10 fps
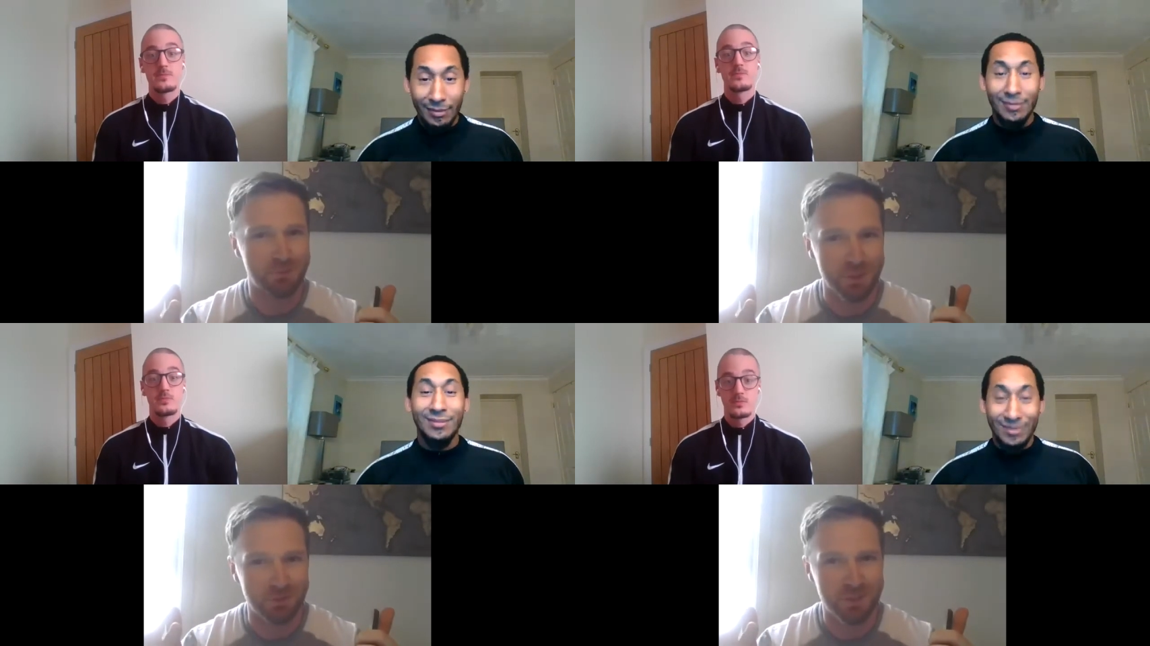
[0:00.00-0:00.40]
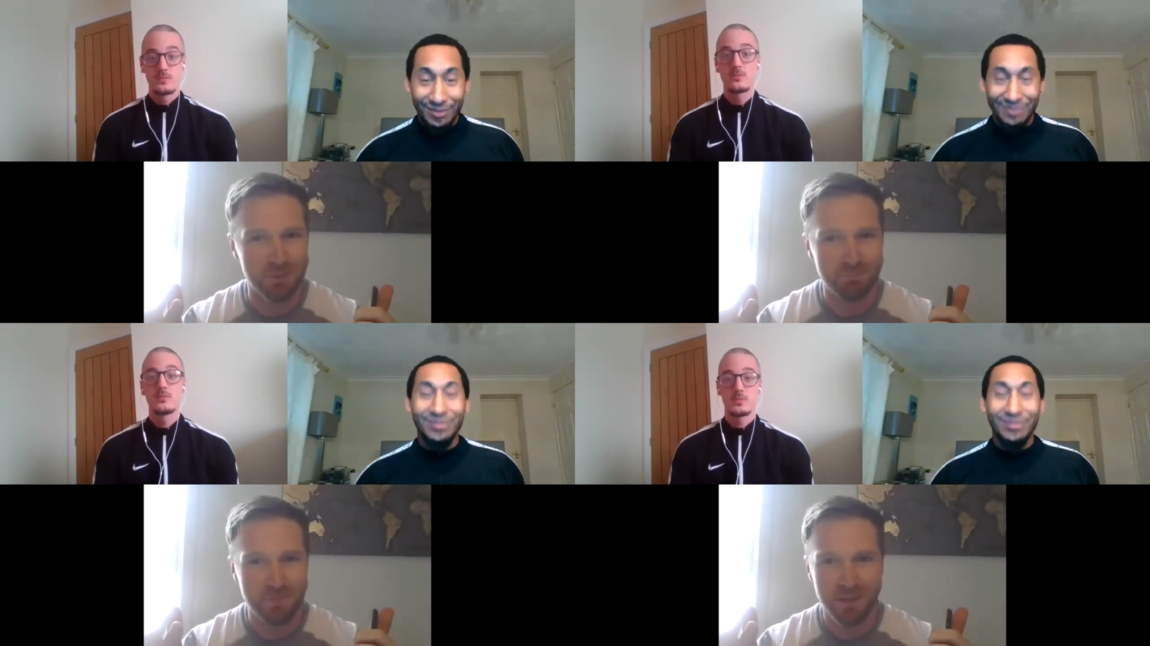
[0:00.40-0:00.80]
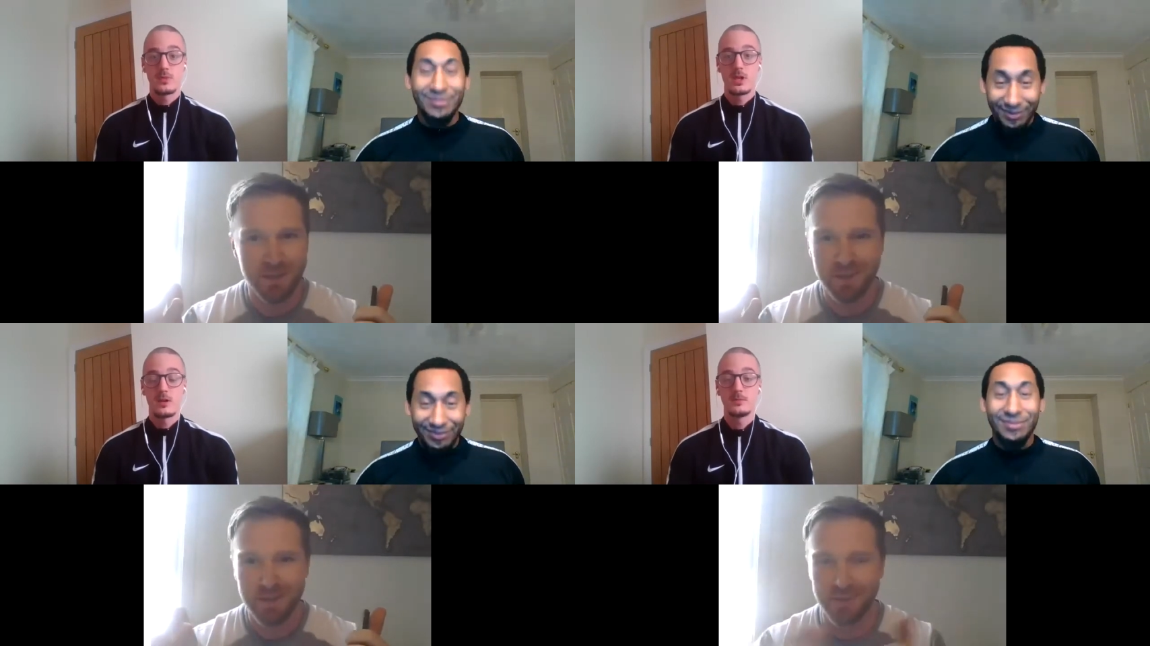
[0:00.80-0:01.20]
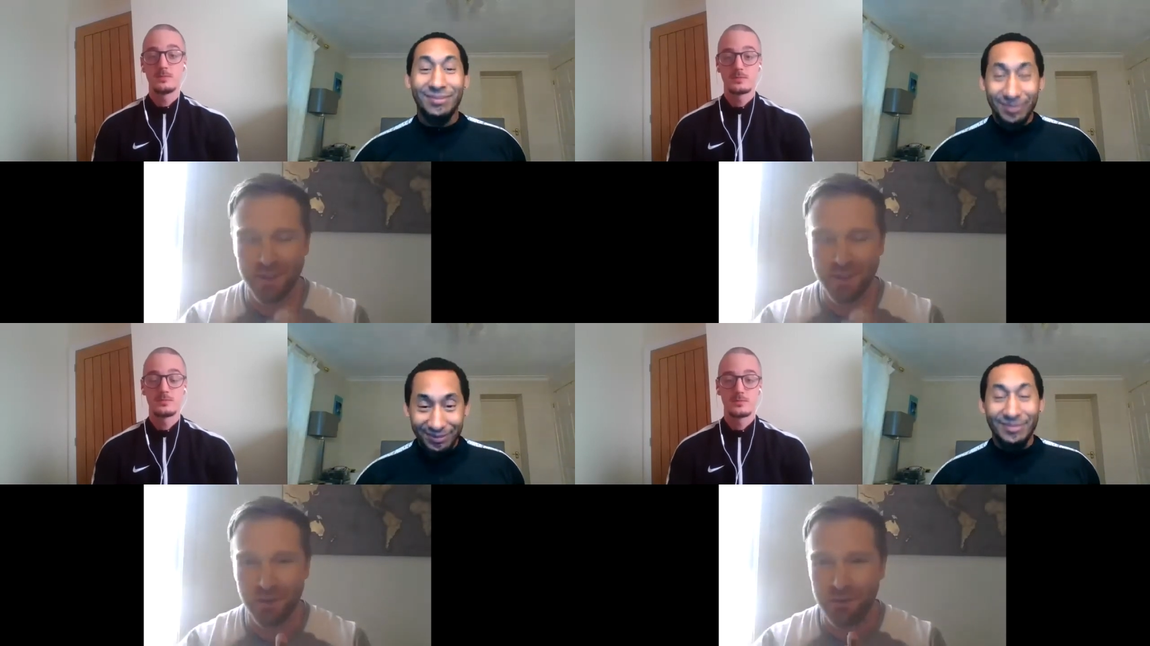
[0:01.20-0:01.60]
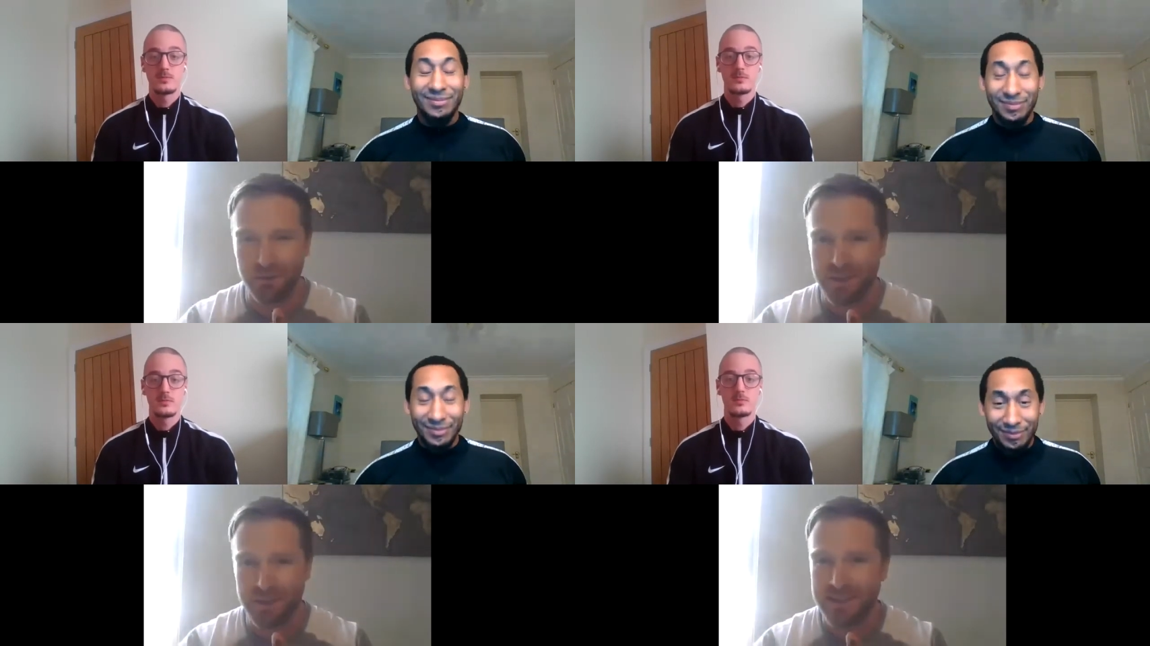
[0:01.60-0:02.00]
Speaker 1: perception of the gym. You know,
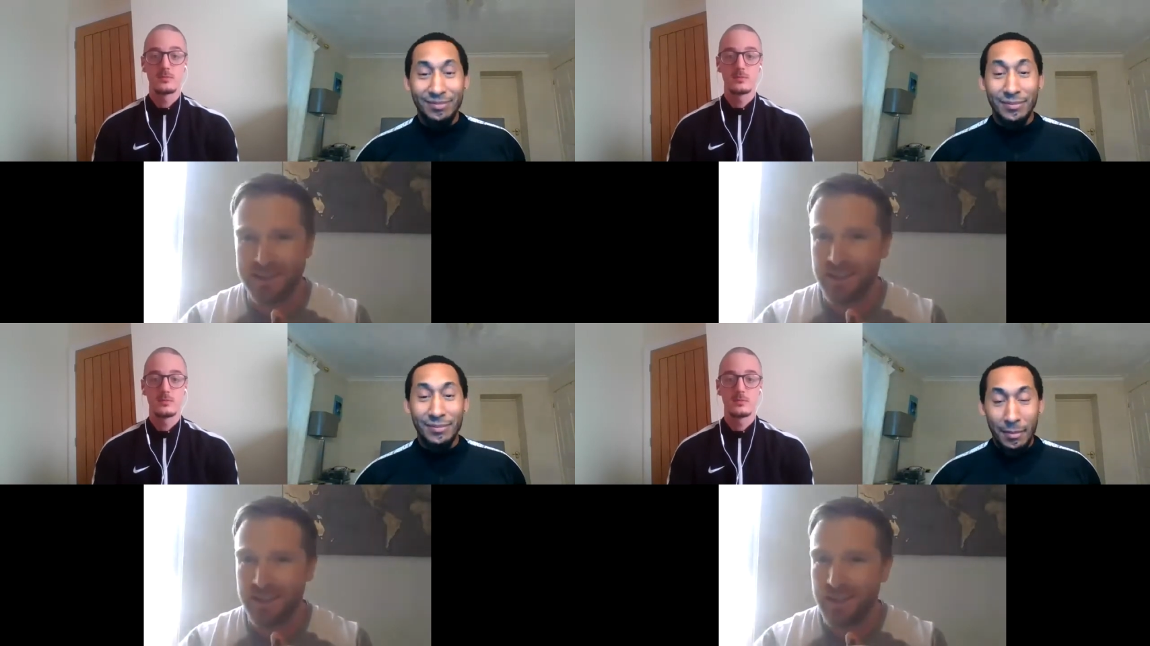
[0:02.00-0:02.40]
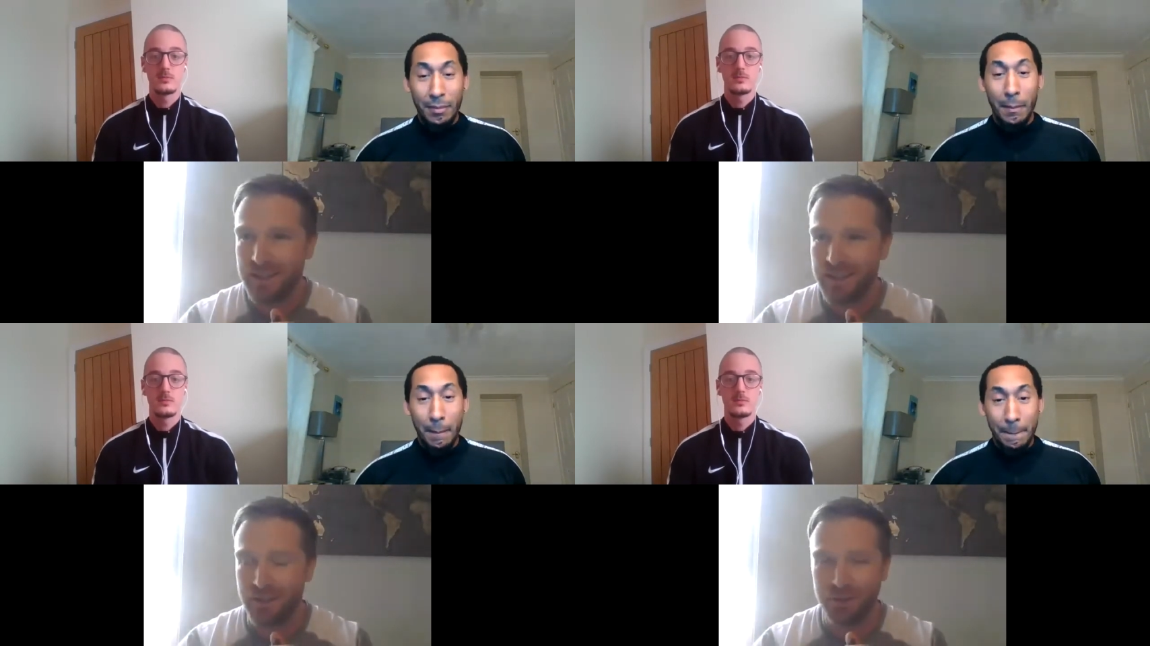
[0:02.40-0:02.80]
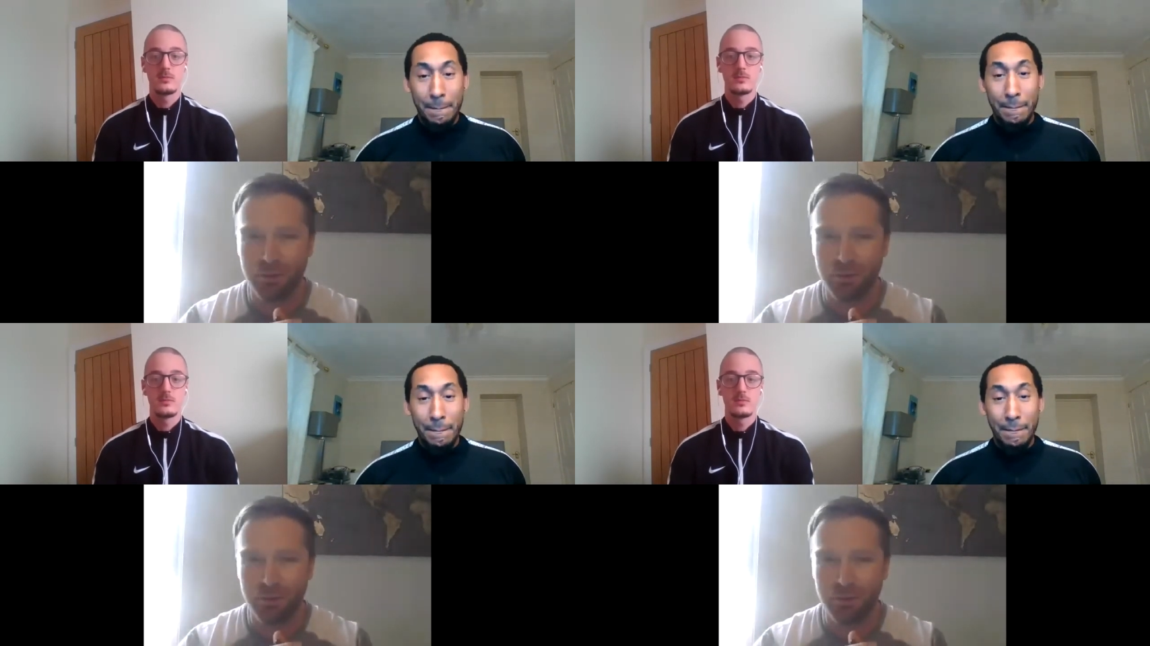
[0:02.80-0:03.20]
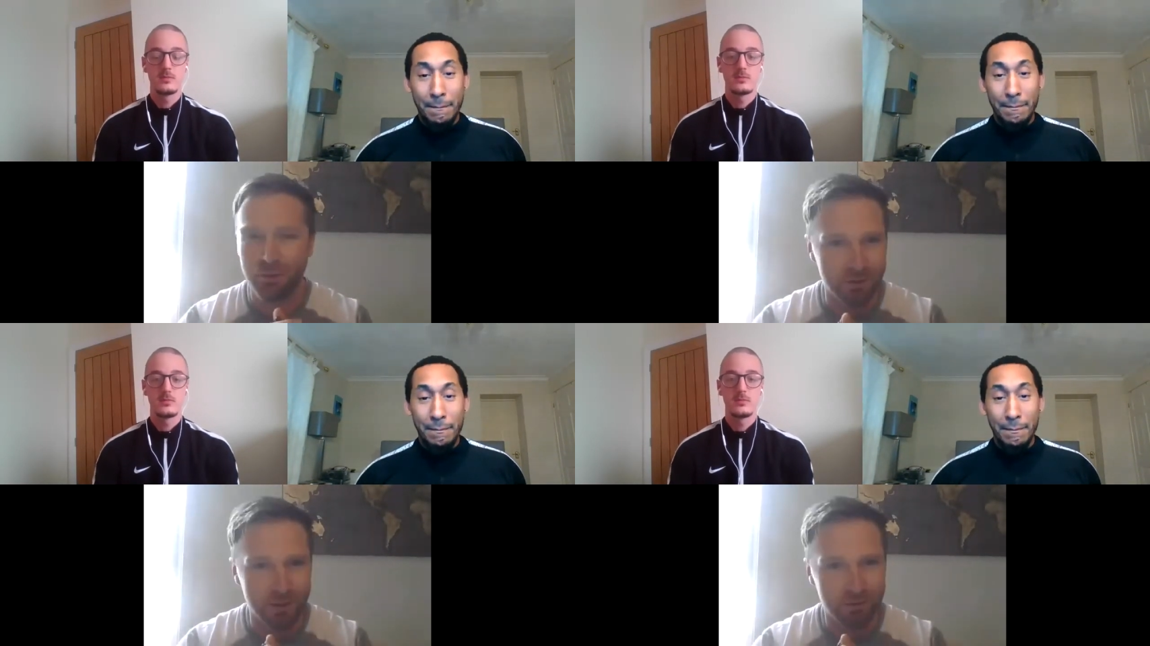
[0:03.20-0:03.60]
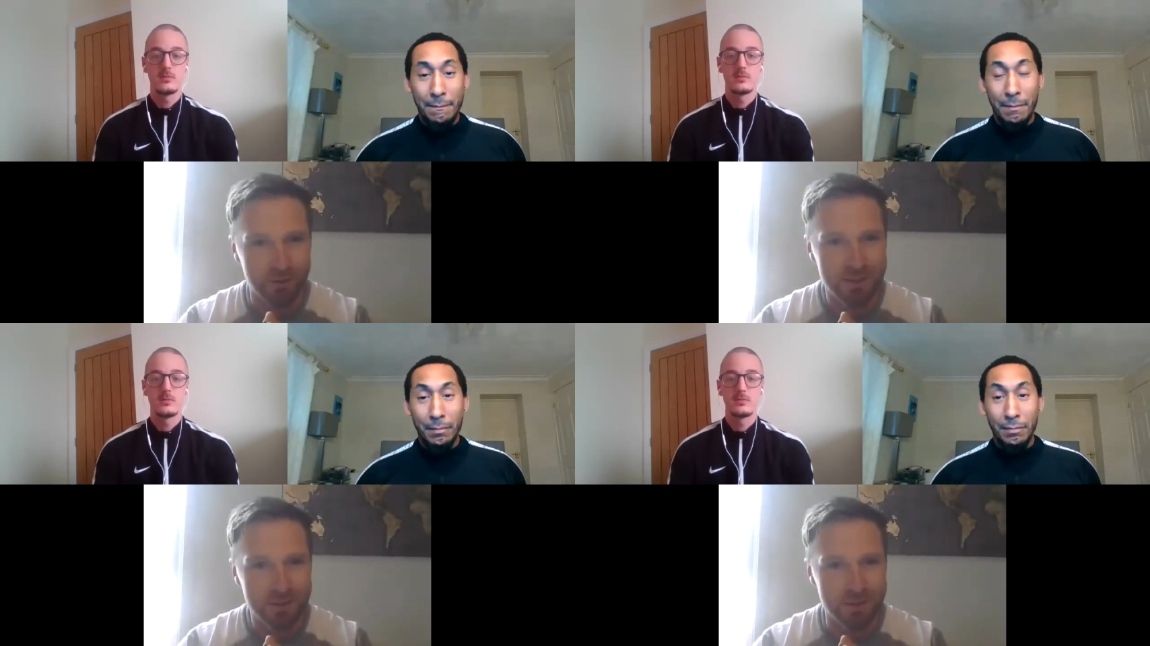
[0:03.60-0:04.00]
there's three of us
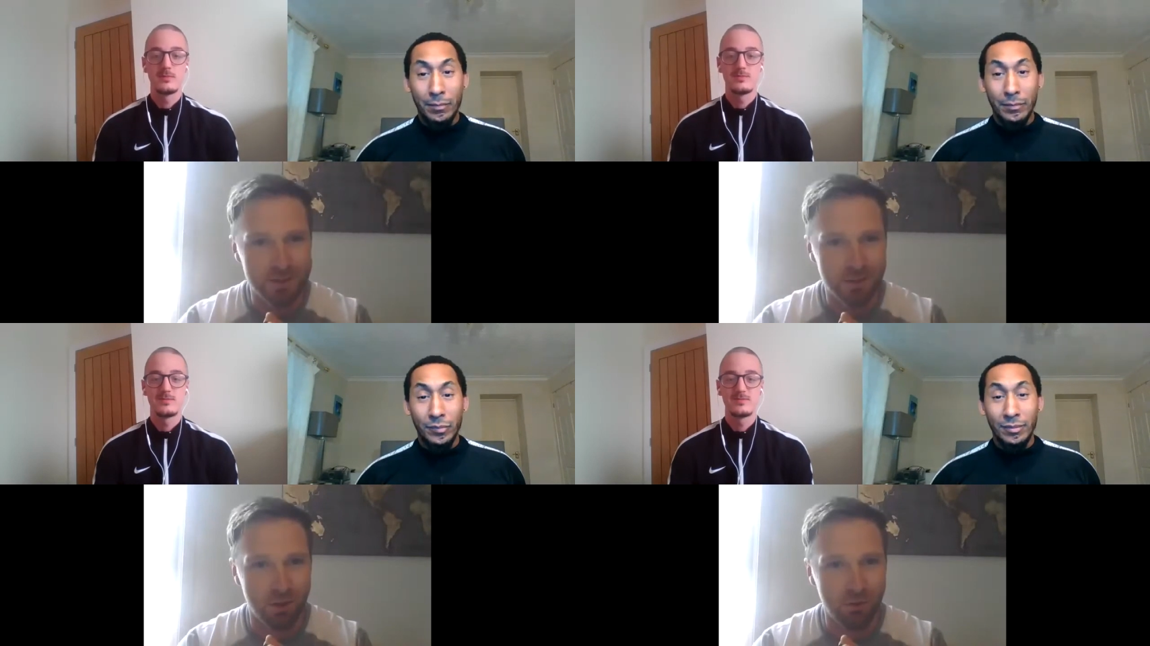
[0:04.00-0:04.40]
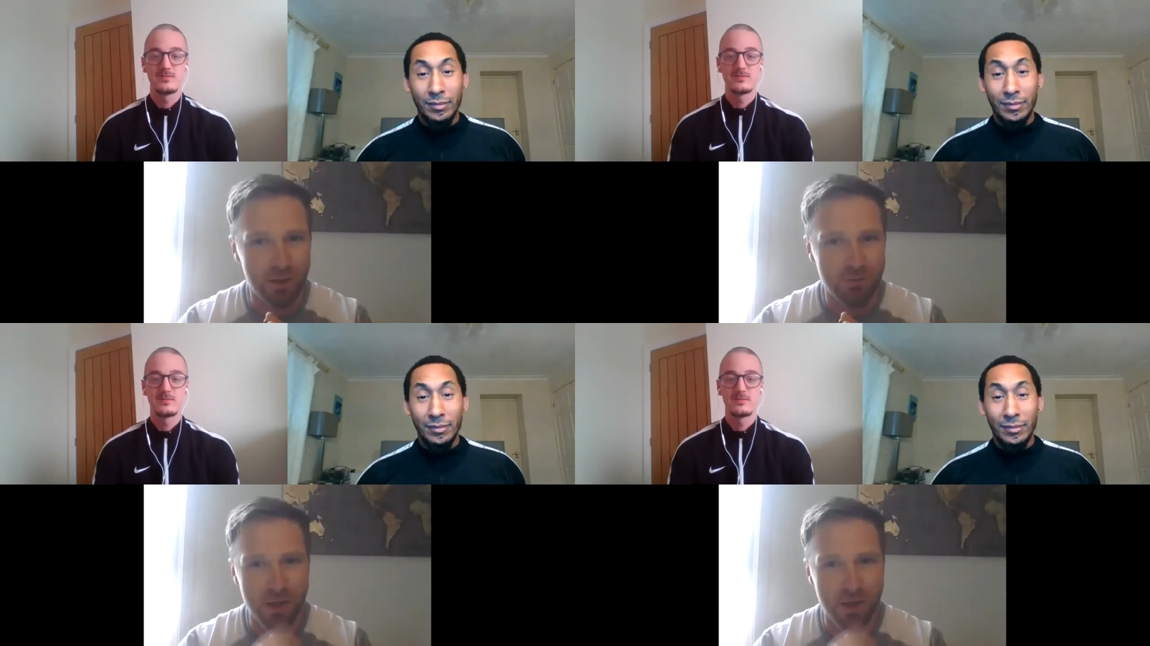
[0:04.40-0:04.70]
on this call now,